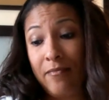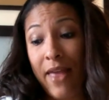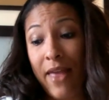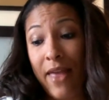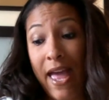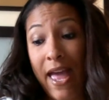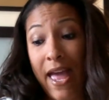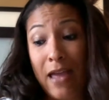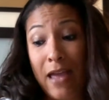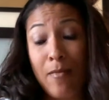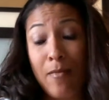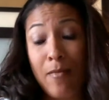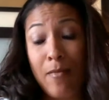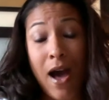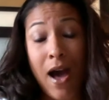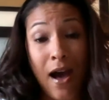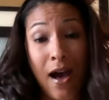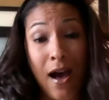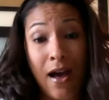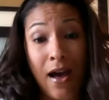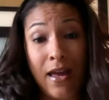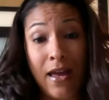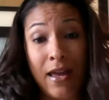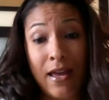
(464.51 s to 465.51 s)
Aim
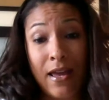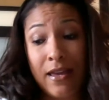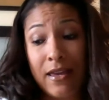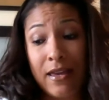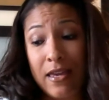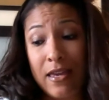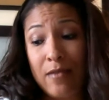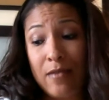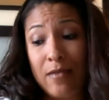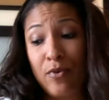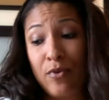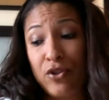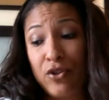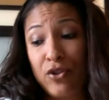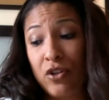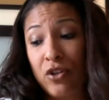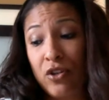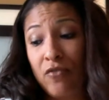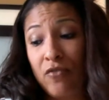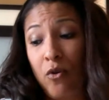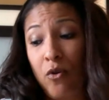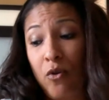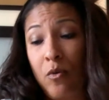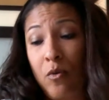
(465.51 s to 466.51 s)
high and keep
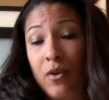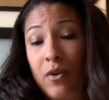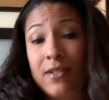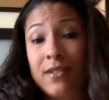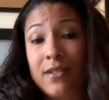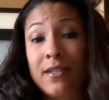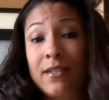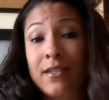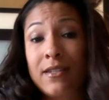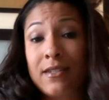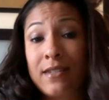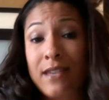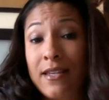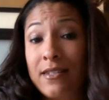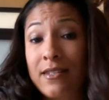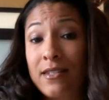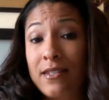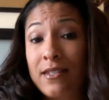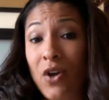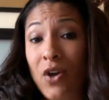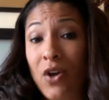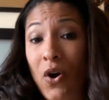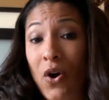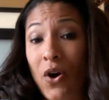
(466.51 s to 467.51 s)
pushing forward. Success
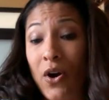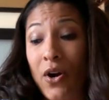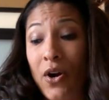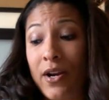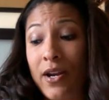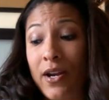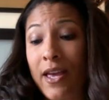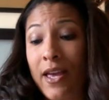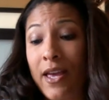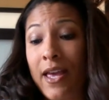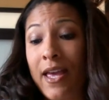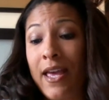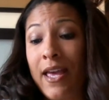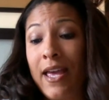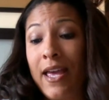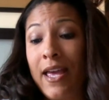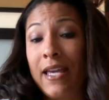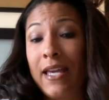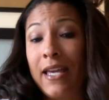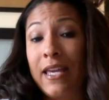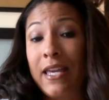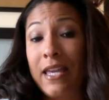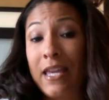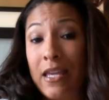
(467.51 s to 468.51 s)
is hard.
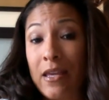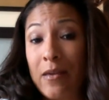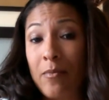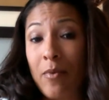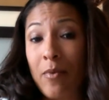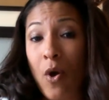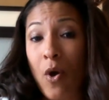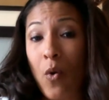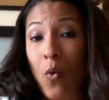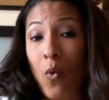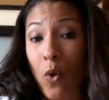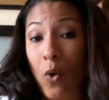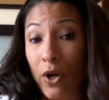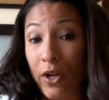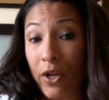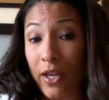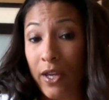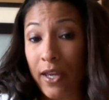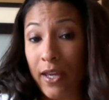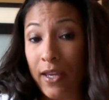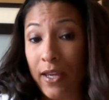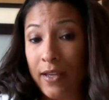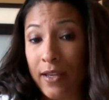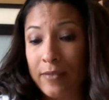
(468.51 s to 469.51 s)
Keep
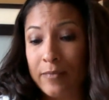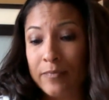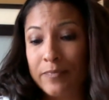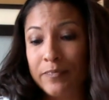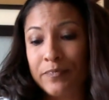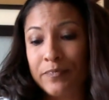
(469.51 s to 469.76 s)
working.